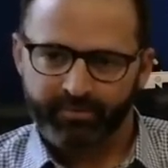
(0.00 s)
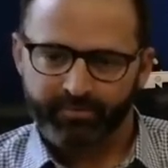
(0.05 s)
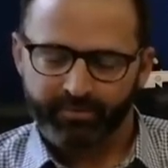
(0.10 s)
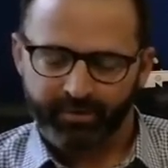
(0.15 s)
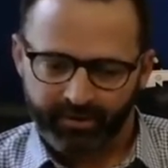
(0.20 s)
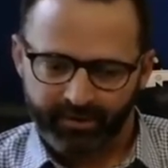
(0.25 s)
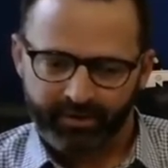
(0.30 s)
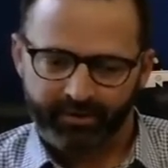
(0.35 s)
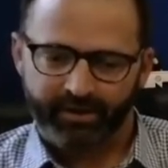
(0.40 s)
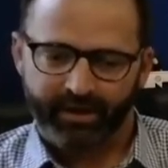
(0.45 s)

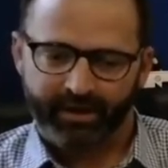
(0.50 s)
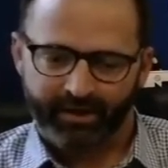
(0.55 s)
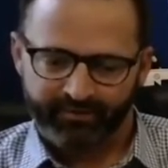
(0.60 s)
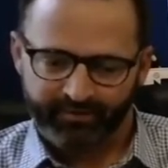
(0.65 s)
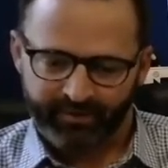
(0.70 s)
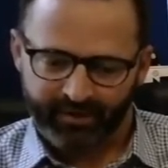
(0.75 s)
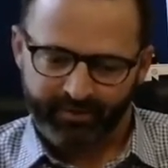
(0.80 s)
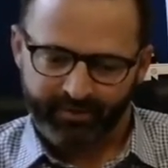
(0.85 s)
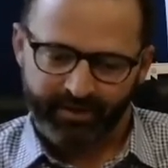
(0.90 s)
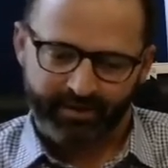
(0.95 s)
But like I
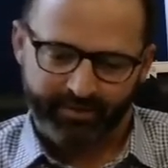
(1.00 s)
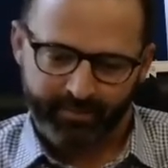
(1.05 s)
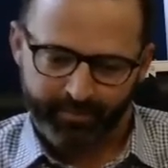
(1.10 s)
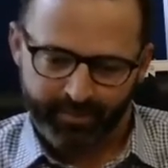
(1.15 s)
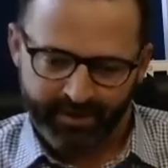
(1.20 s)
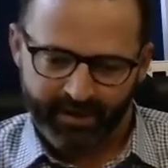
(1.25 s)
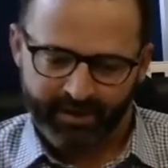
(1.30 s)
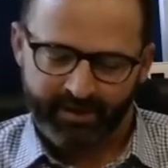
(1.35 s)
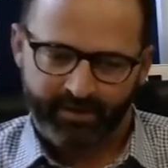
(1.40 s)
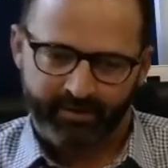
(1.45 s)
said at the
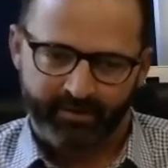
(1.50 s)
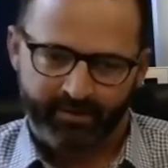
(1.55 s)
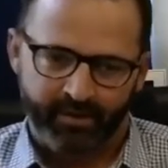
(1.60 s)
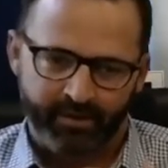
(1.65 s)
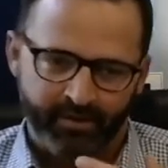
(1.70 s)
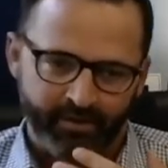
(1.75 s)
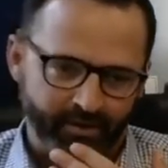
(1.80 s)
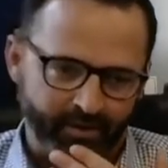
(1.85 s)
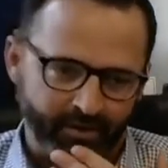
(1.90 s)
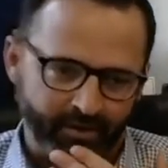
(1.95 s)
beginning of
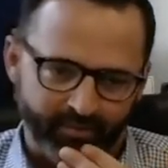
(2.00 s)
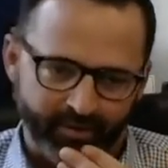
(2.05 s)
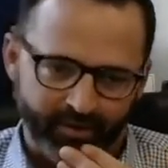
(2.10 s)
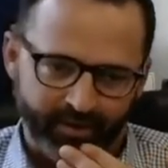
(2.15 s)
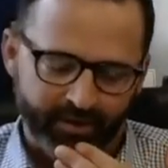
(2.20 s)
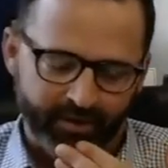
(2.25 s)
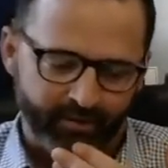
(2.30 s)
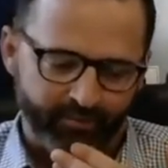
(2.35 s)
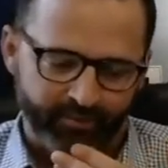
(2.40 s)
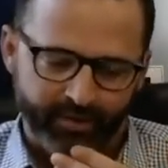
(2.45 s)
our
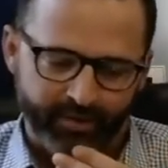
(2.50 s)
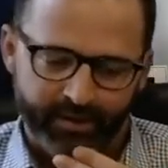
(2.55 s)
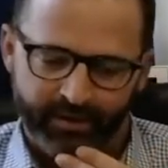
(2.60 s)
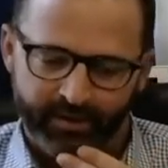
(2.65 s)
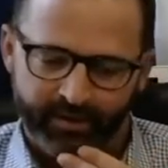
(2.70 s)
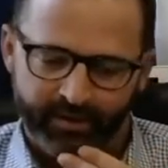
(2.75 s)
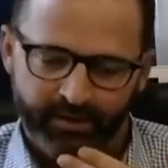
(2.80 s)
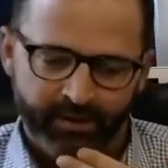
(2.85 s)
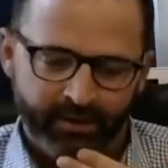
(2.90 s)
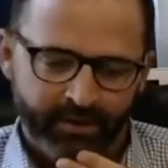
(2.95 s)
interview
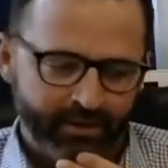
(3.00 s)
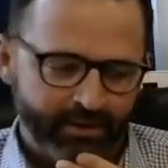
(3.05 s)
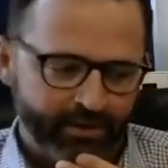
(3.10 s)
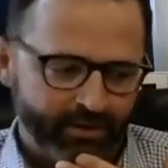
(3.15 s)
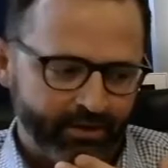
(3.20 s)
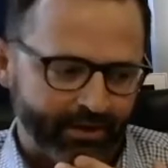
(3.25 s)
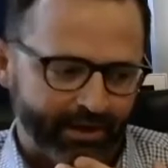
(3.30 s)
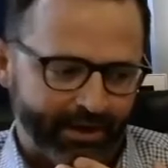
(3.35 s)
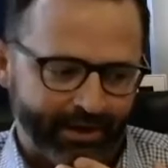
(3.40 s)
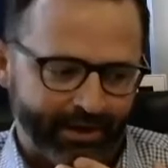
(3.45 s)
here,
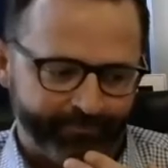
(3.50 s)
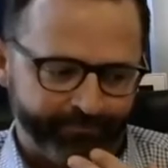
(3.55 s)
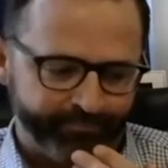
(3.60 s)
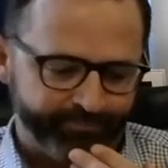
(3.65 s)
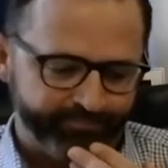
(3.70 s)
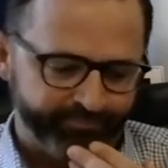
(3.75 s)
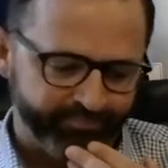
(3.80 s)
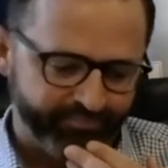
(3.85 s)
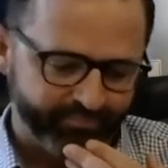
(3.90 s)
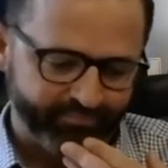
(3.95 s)

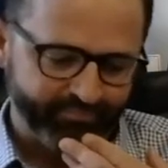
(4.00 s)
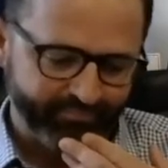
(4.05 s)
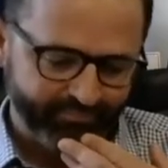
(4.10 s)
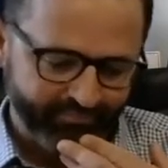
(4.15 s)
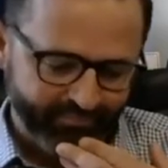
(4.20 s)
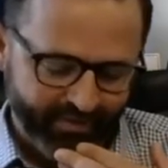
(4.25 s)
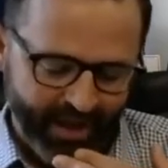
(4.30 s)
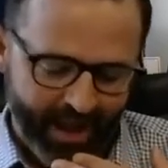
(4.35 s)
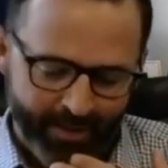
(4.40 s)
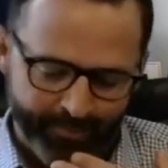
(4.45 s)

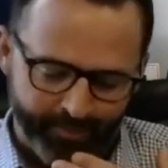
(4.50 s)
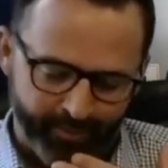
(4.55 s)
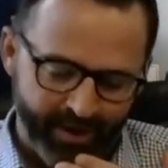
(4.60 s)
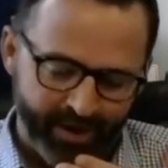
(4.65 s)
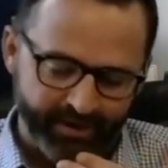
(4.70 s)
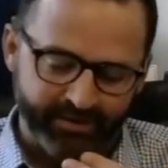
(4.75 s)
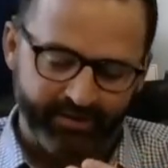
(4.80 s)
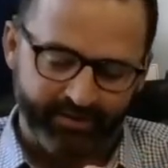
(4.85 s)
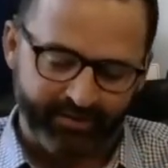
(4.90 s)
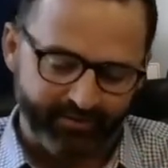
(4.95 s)
I
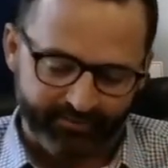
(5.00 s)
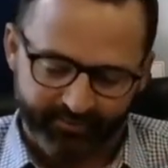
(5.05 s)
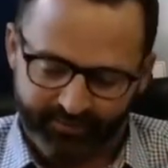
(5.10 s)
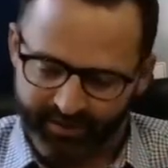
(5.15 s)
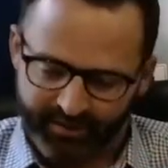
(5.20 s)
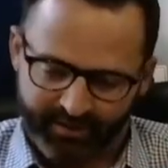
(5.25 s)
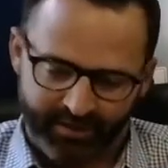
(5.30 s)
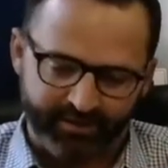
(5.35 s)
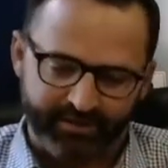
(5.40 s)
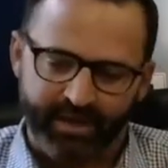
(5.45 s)
predict it's
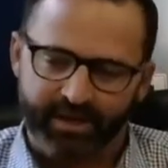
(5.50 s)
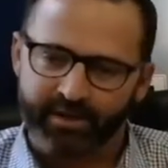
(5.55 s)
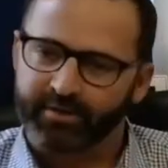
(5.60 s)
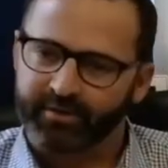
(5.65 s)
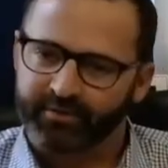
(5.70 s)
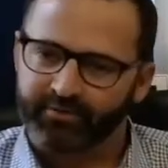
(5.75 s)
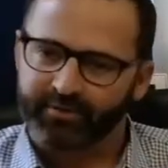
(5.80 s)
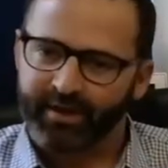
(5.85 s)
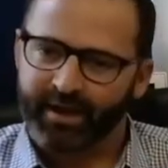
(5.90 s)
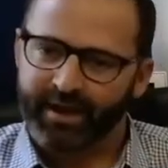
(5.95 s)
going to continue to
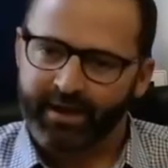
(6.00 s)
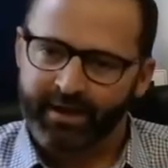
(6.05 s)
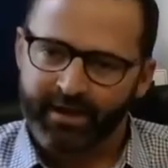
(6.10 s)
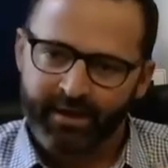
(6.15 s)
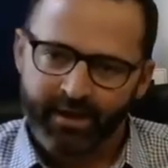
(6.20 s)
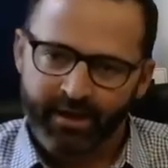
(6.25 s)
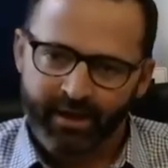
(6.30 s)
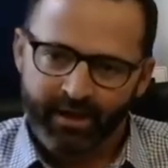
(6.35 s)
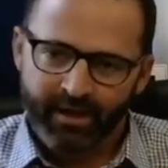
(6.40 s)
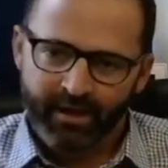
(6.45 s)
stay
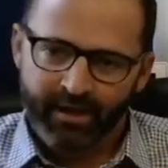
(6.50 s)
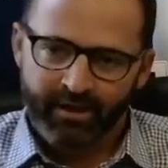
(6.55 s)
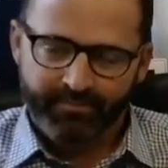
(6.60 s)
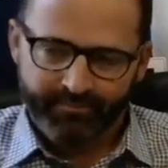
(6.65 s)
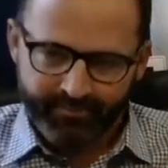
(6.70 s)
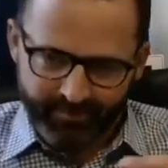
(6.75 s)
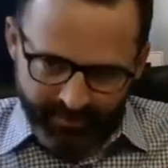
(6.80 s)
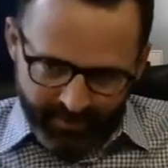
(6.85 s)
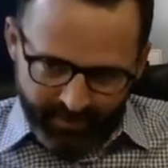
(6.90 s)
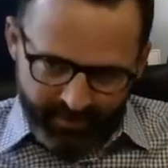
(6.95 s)

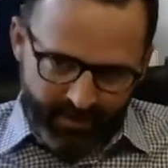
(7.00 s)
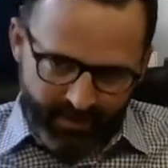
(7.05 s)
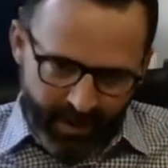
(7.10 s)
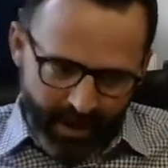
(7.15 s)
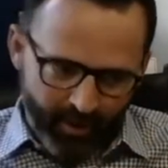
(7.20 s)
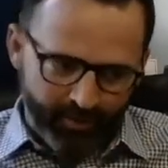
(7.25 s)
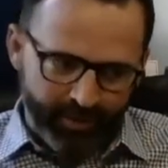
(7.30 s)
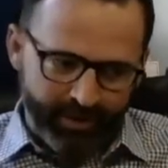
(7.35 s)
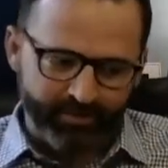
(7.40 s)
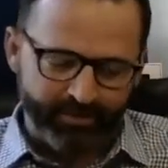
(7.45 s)

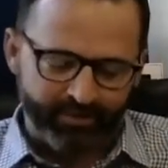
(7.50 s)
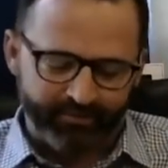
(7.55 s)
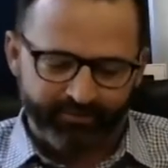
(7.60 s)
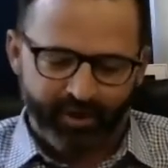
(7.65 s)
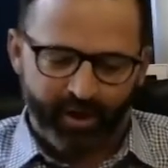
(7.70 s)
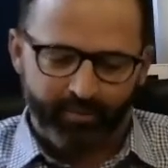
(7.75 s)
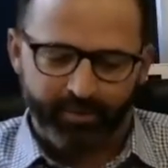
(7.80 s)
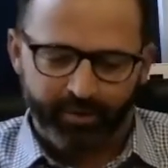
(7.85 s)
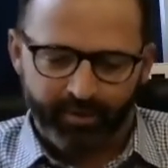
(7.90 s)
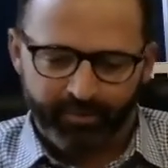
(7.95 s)
out in the
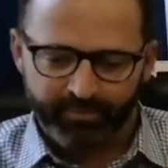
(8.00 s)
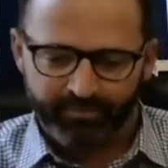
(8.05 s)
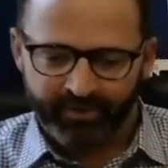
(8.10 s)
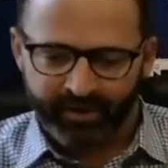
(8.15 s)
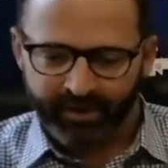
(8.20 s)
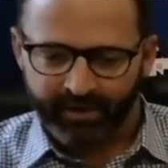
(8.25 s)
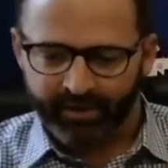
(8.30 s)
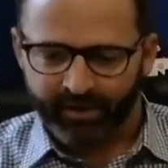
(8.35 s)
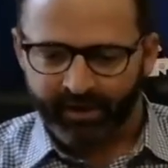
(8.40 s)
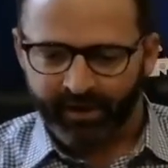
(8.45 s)
suburbs and